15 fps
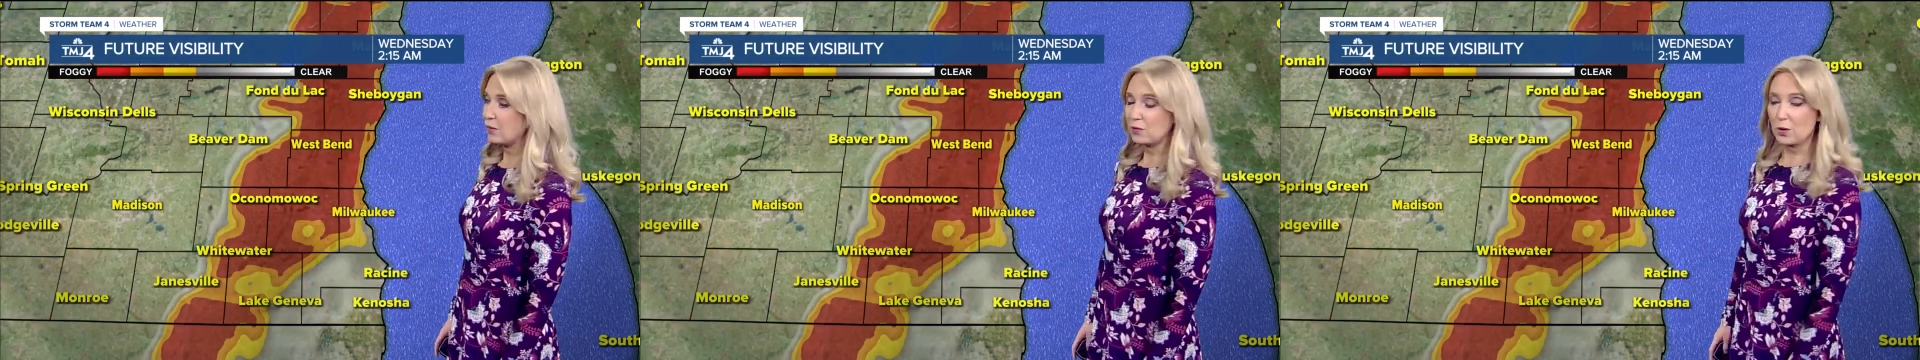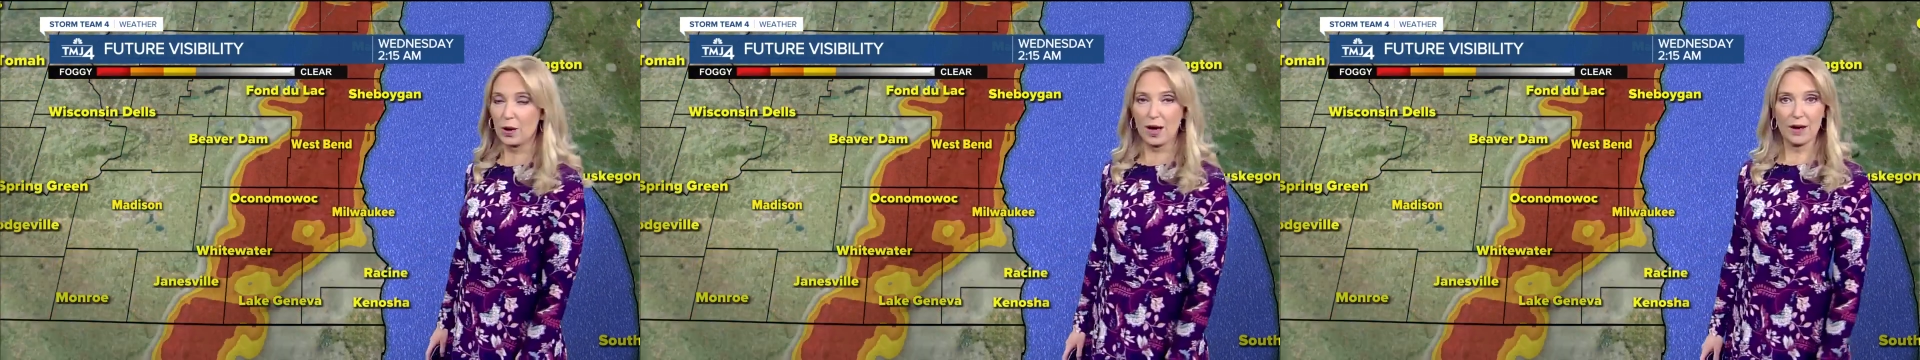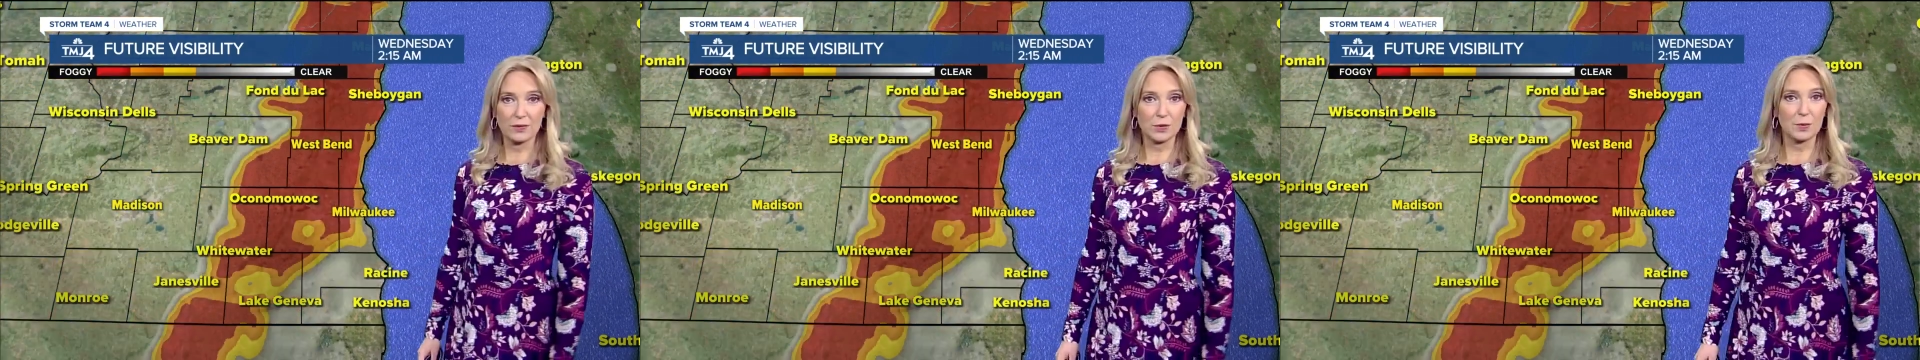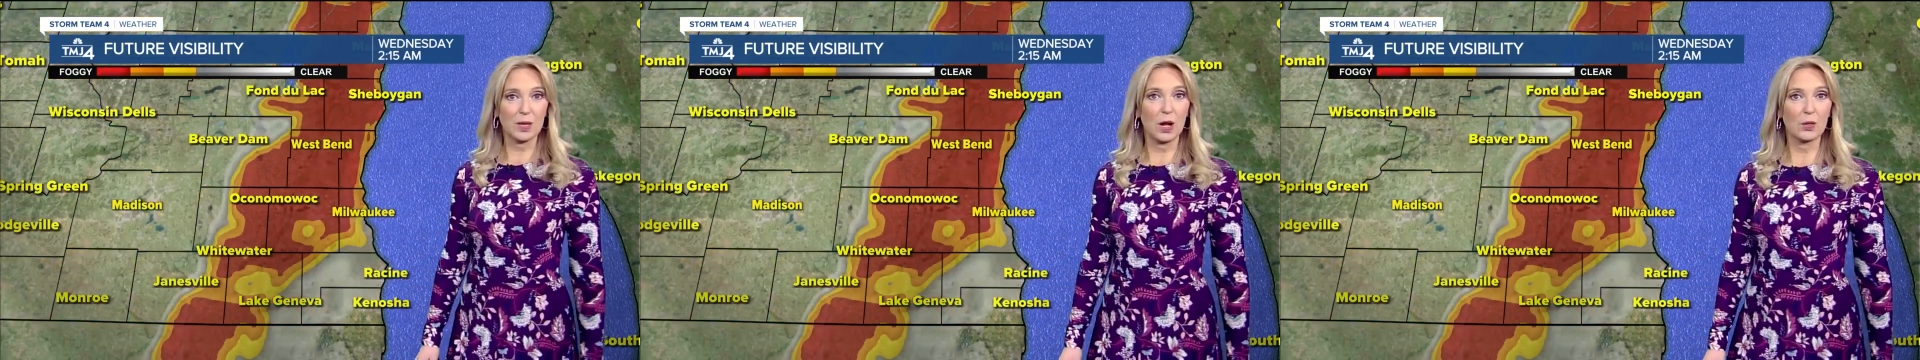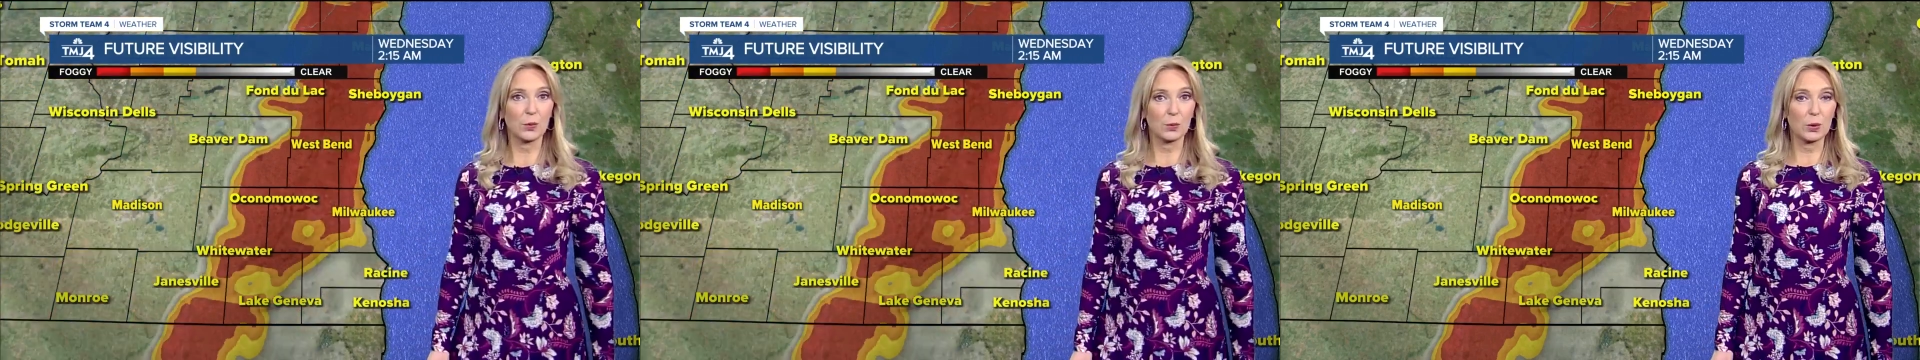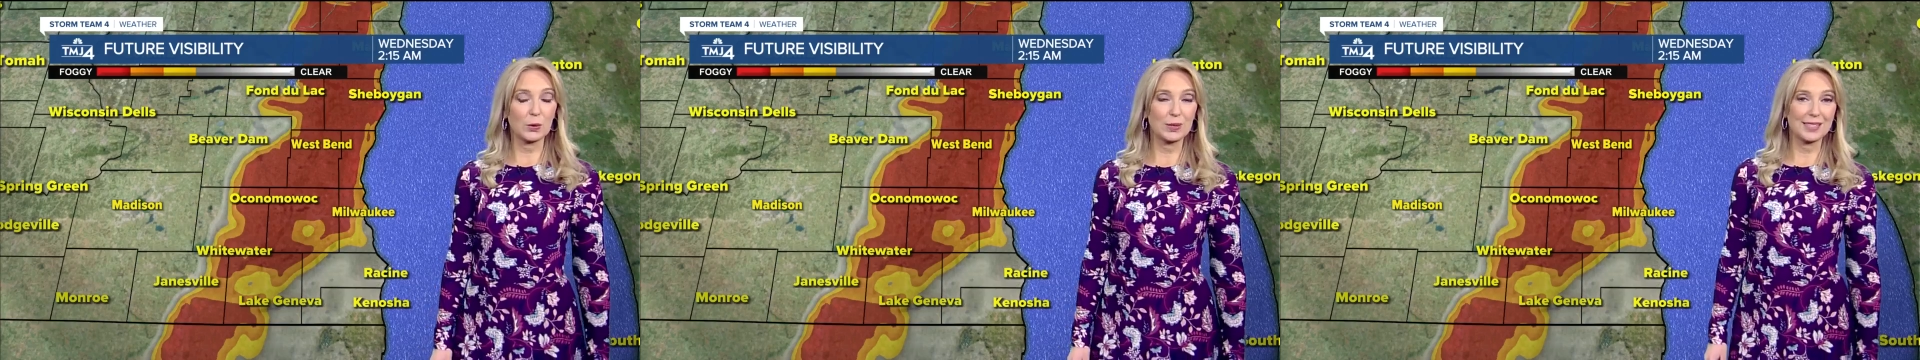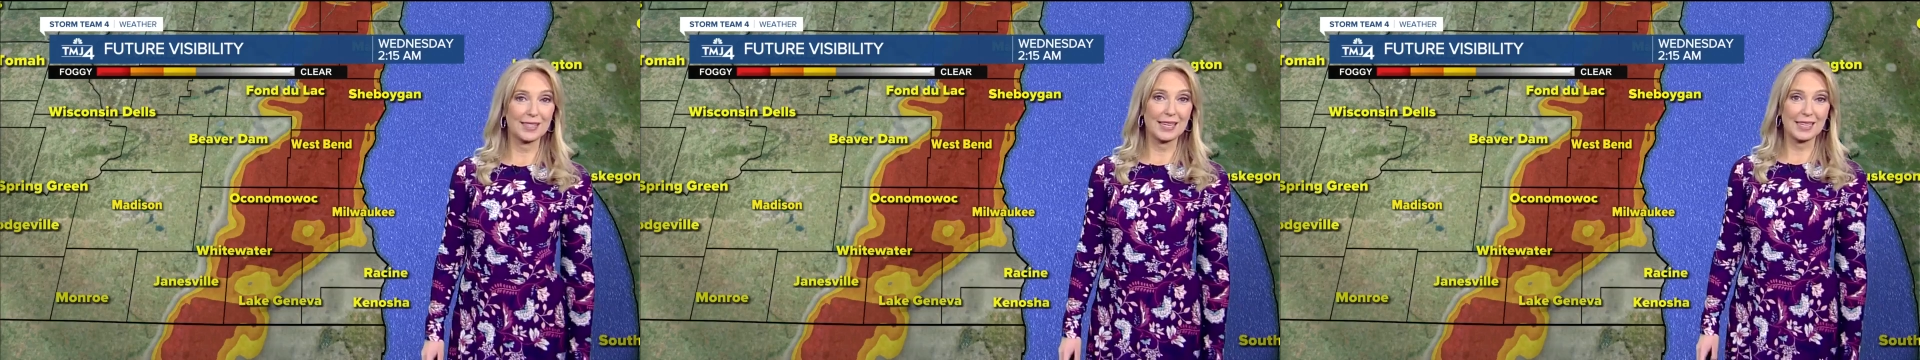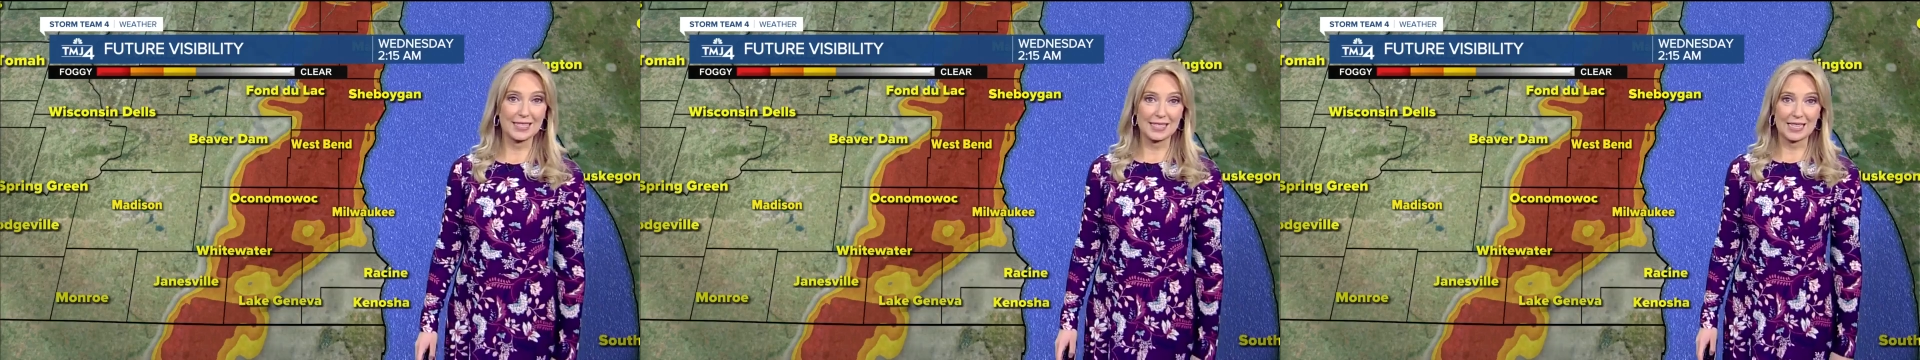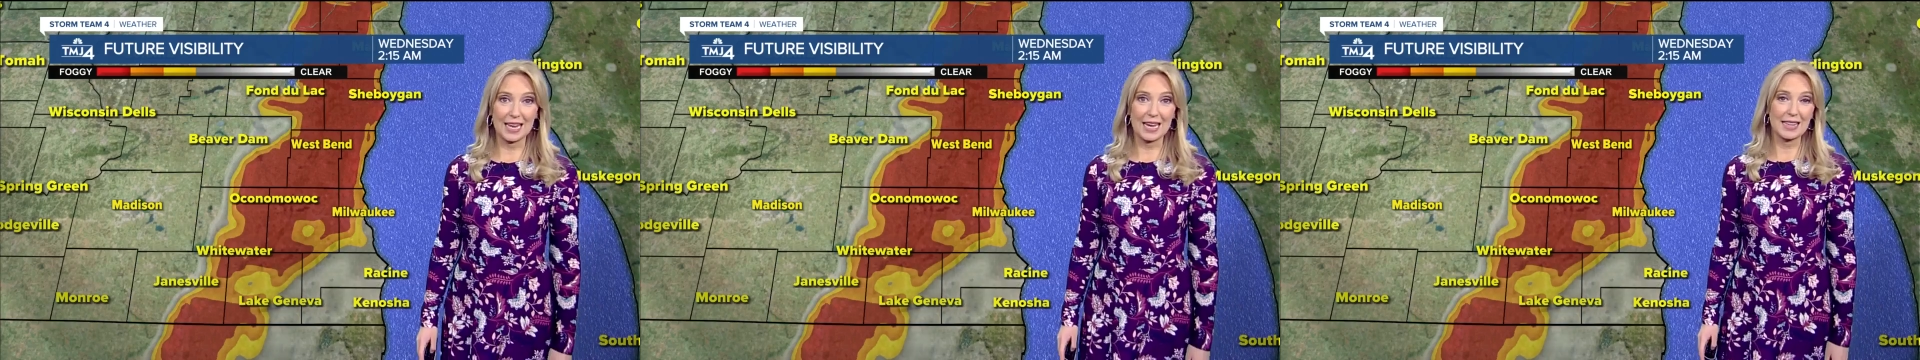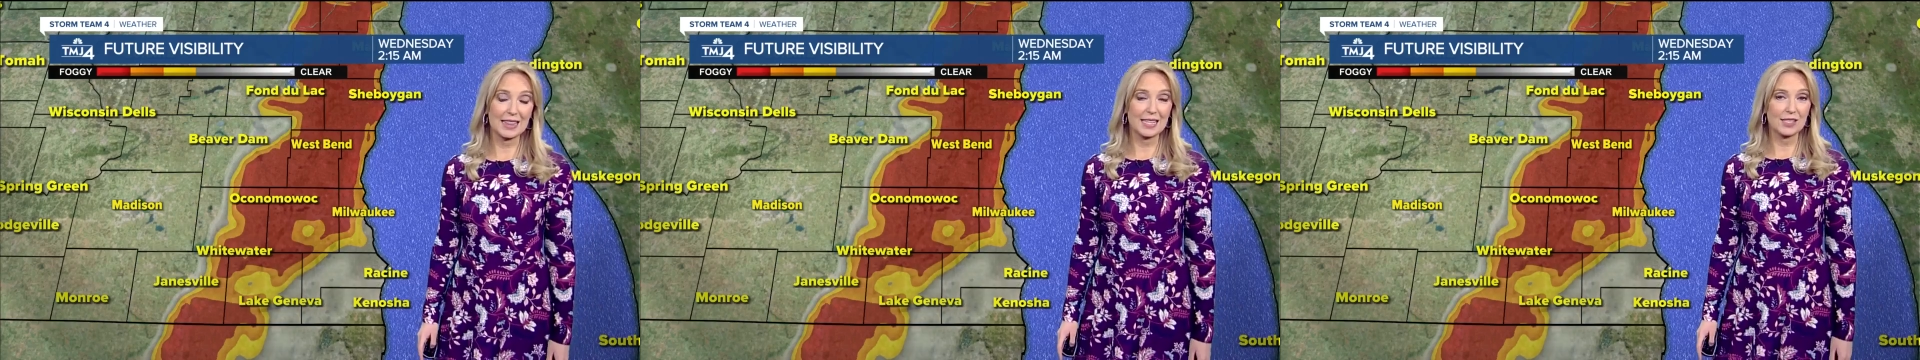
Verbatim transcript: If you have to be on the roads late tonight,